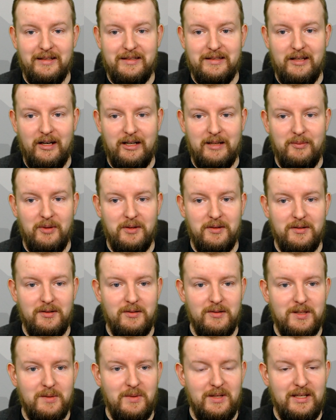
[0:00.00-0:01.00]
so let's talk about the
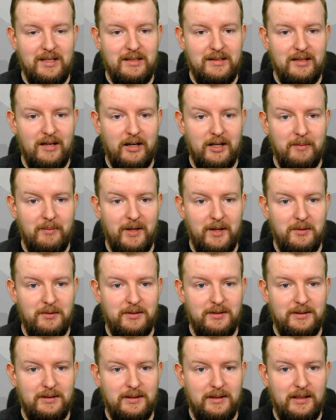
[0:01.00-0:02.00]
news that we did talk
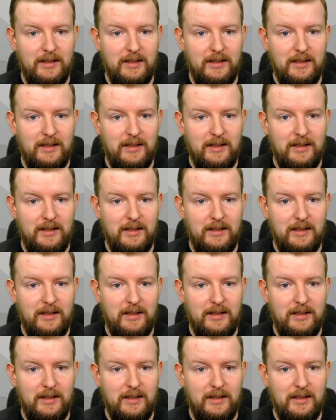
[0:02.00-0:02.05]
about.